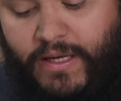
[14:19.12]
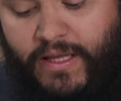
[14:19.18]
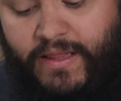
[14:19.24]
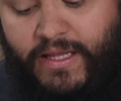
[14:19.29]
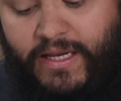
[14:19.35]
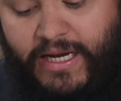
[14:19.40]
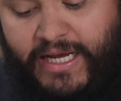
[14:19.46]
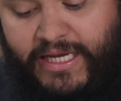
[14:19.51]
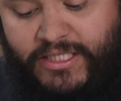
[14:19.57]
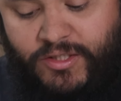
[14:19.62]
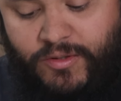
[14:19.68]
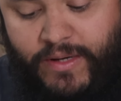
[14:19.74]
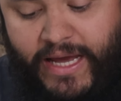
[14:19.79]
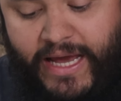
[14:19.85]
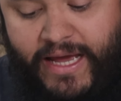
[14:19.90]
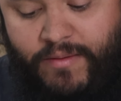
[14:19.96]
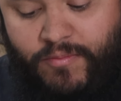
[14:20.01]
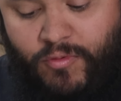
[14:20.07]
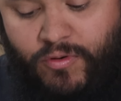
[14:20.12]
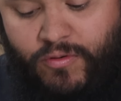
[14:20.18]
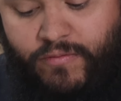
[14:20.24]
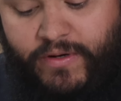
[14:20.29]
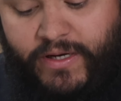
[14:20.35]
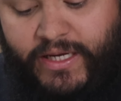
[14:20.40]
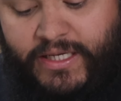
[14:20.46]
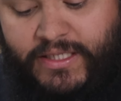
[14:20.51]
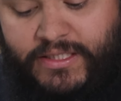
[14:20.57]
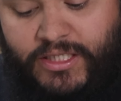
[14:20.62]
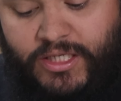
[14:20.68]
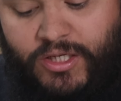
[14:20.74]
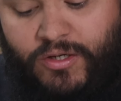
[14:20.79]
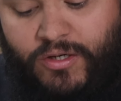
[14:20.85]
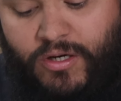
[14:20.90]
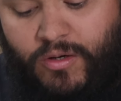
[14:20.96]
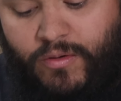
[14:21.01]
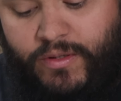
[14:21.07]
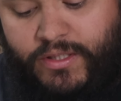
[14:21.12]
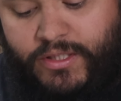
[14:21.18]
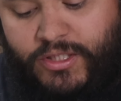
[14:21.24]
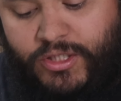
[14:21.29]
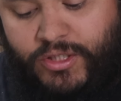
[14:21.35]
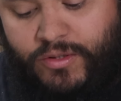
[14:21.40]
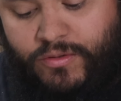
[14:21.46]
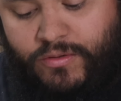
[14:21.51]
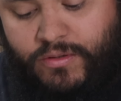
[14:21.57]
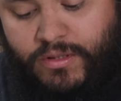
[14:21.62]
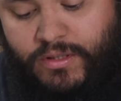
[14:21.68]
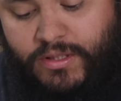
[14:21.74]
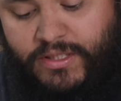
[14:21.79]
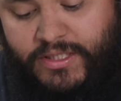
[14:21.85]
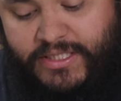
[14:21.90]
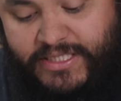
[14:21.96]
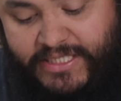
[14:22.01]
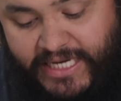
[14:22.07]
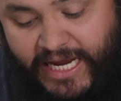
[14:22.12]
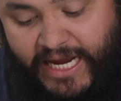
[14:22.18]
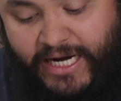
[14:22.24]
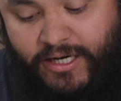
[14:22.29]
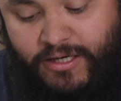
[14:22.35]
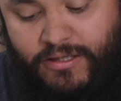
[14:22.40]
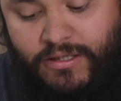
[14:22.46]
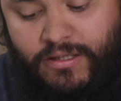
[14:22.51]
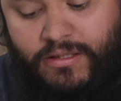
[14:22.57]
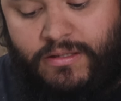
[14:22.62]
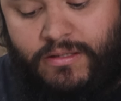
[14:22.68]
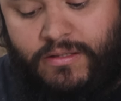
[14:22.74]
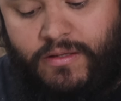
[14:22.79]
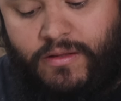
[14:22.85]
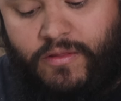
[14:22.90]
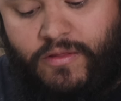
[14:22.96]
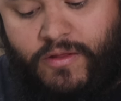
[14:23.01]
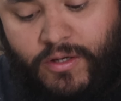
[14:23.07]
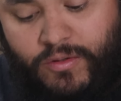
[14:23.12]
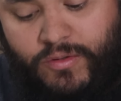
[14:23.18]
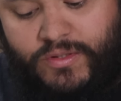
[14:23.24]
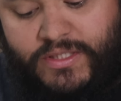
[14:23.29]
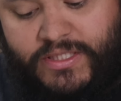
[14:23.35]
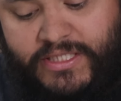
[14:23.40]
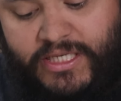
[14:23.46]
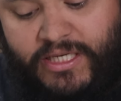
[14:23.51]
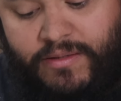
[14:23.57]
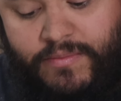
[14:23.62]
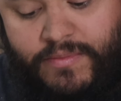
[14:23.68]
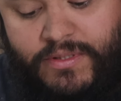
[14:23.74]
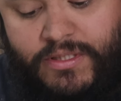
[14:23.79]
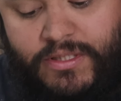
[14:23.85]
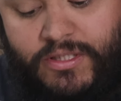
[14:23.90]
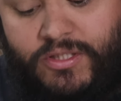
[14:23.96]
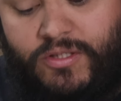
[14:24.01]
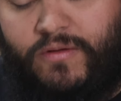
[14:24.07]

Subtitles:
And then as you add more rings, you're going to stagger those seams.